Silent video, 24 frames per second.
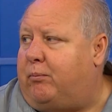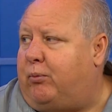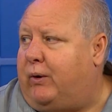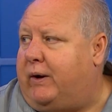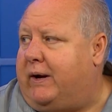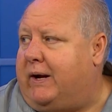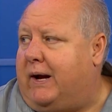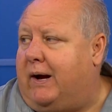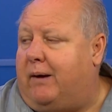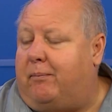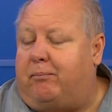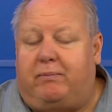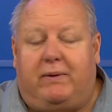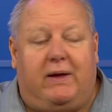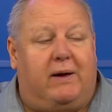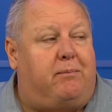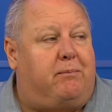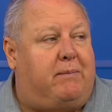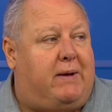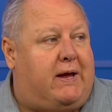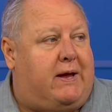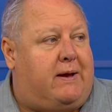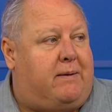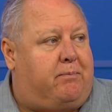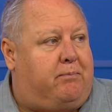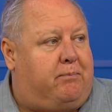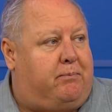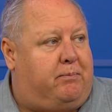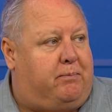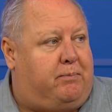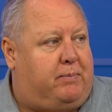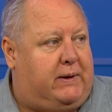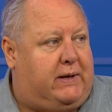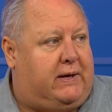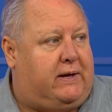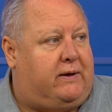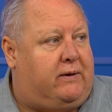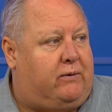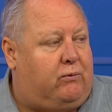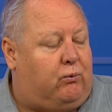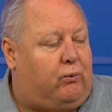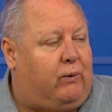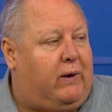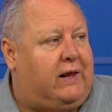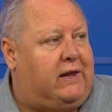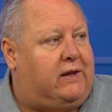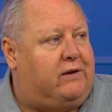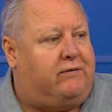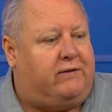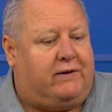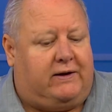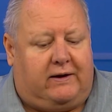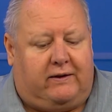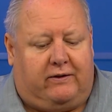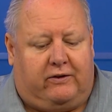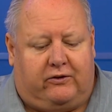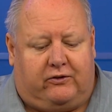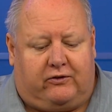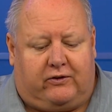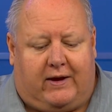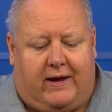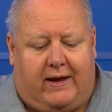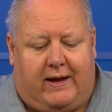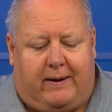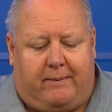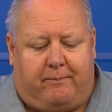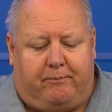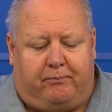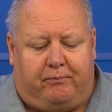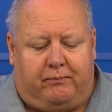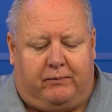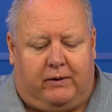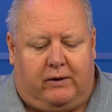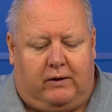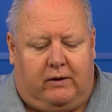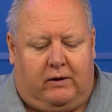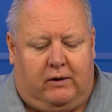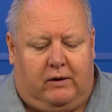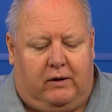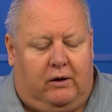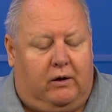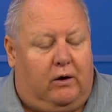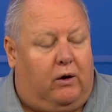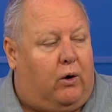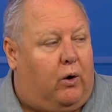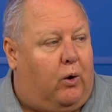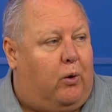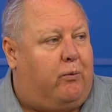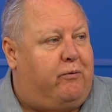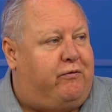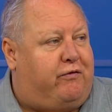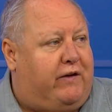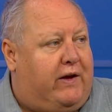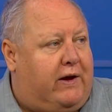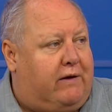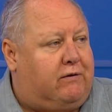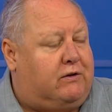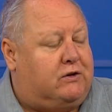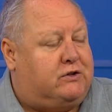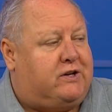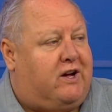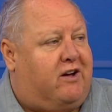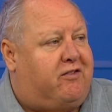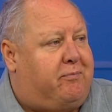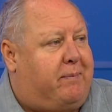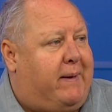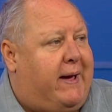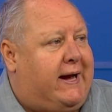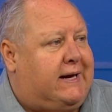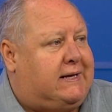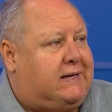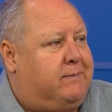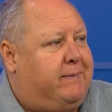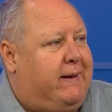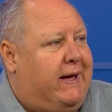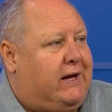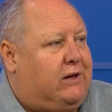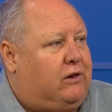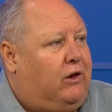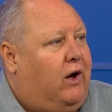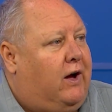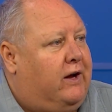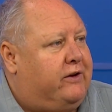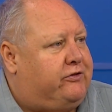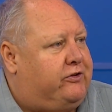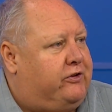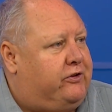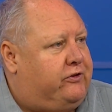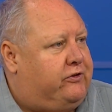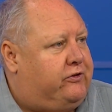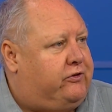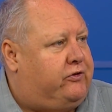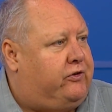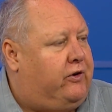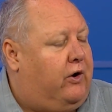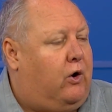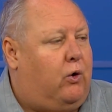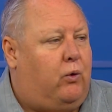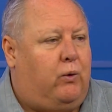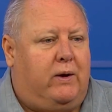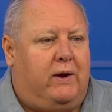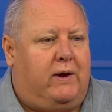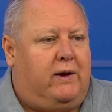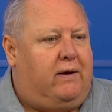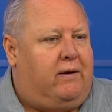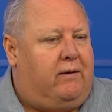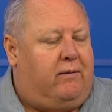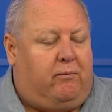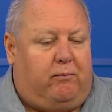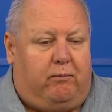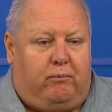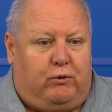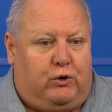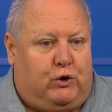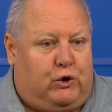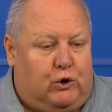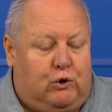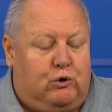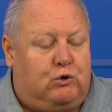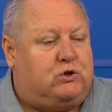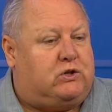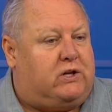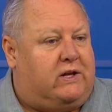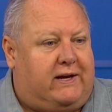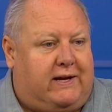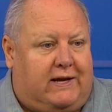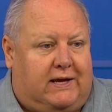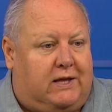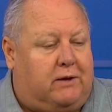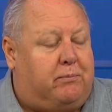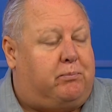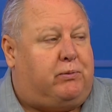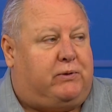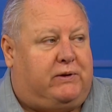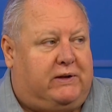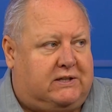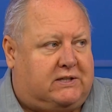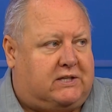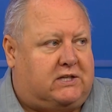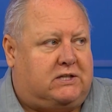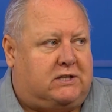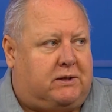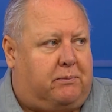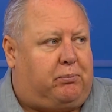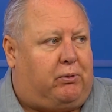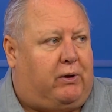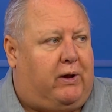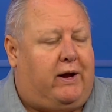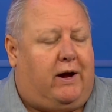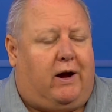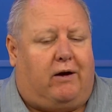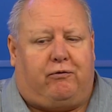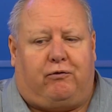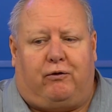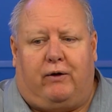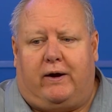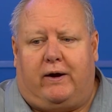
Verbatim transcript: bring up that may be relevant in this game home favorites off back to back losses. So usually in the this is a playoff